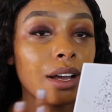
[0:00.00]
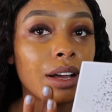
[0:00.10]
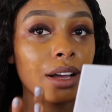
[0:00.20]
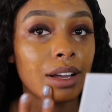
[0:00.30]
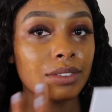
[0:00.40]

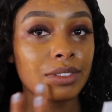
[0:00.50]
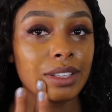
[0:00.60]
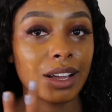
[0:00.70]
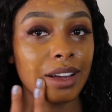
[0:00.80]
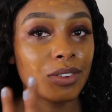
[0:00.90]
I feel
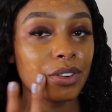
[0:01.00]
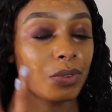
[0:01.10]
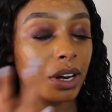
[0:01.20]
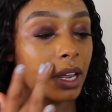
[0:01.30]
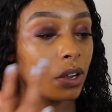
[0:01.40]
like I don't know
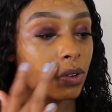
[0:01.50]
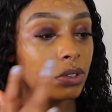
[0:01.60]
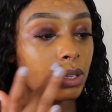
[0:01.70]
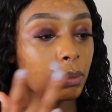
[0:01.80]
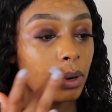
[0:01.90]
what angle
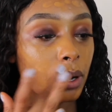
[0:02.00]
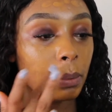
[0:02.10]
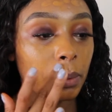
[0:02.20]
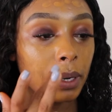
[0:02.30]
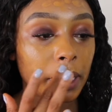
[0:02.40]
is
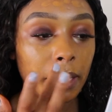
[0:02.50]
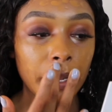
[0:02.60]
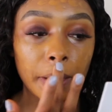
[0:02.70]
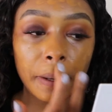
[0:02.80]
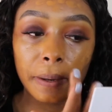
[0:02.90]

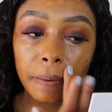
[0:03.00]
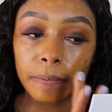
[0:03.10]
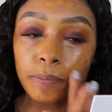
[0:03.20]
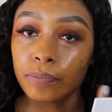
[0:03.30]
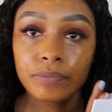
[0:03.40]
appropriate.
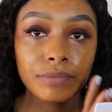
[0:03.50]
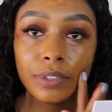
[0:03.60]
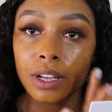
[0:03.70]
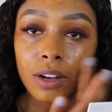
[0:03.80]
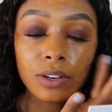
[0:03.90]

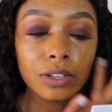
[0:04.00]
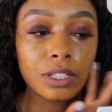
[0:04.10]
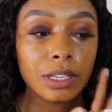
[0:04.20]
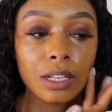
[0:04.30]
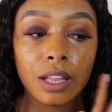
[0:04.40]
You're going to
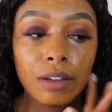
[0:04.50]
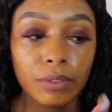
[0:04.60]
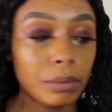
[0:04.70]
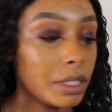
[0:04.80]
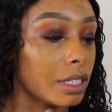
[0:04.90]
see a lot
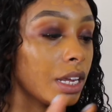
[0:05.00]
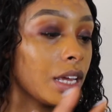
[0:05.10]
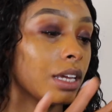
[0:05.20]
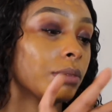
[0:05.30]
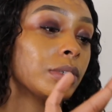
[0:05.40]
from me
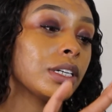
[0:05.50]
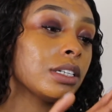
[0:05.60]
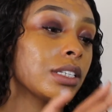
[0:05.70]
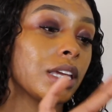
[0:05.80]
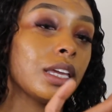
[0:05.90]
today
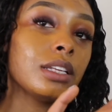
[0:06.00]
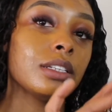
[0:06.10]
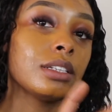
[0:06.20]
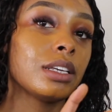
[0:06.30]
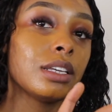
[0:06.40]
because again,
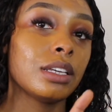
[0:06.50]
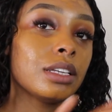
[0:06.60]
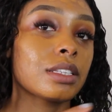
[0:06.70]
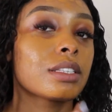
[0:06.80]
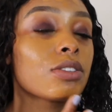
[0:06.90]

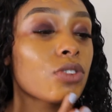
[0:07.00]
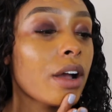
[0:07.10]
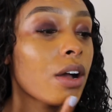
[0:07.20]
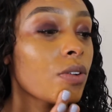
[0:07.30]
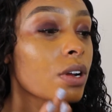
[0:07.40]
this is a
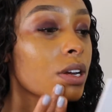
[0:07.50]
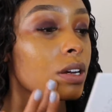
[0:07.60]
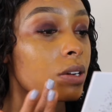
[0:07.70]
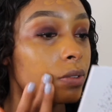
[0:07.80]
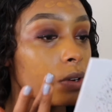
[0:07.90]
trial run.